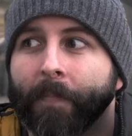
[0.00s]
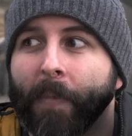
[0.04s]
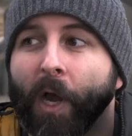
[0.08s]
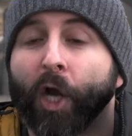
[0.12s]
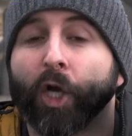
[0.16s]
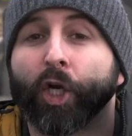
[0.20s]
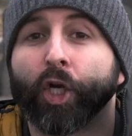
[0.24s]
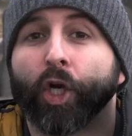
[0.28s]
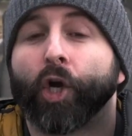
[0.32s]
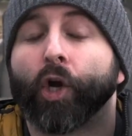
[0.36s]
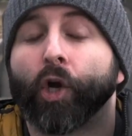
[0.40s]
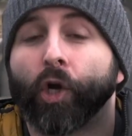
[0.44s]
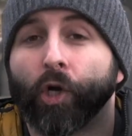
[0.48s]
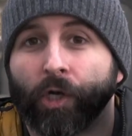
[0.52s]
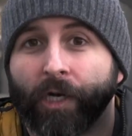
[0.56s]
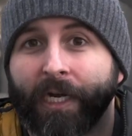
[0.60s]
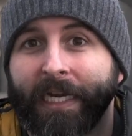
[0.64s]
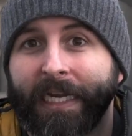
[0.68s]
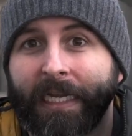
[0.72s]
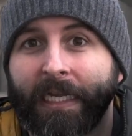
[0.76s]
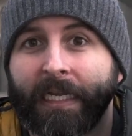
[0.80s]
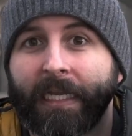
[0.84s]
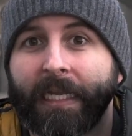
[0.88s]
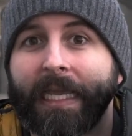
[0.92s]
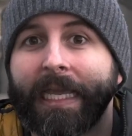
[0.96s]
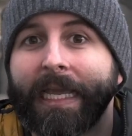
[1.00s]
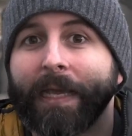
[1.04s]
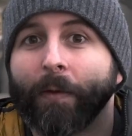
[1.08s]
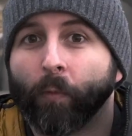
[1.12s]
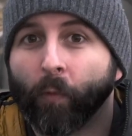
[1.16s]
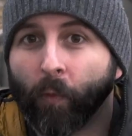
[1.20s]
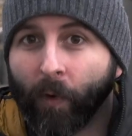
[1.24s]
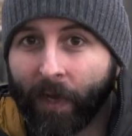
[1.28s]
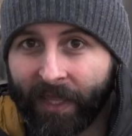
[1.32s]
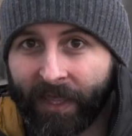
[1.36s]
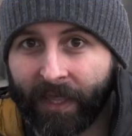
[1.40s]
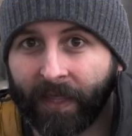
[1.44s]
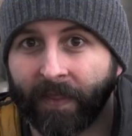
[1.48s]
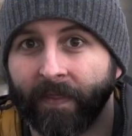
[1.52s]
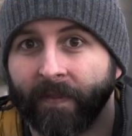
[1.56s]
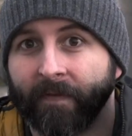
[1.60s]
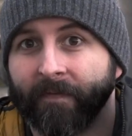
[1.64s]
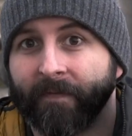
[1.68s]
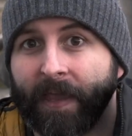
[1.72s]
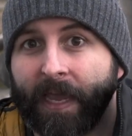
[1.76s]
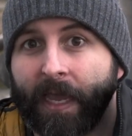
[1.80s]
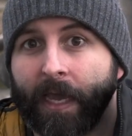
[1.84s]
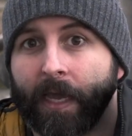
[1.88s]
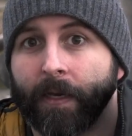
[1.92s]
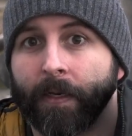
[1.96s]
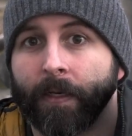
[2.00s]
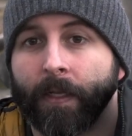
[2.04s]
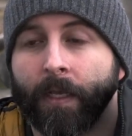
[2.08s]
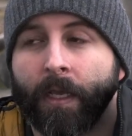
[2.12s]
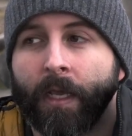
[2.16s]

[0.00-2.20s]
occurring within the van.